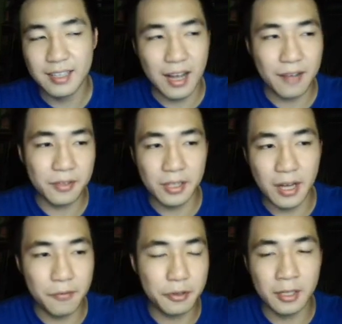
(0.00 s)
after
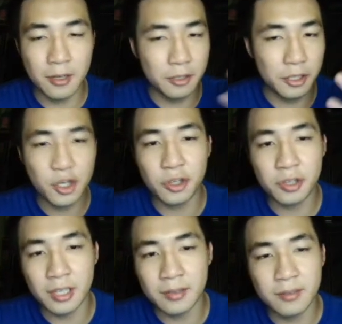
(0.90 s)
everything, all the
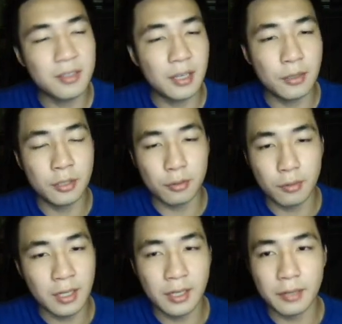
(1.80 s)
content that you need to
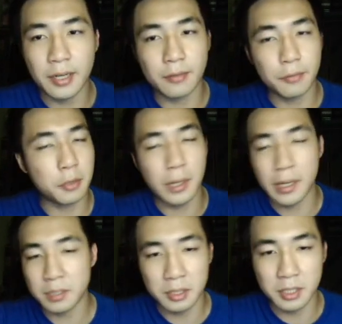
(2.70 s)
clear, right,
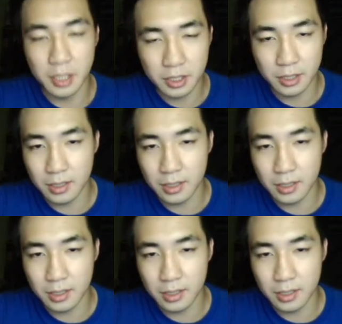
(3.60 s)
requires mitigation.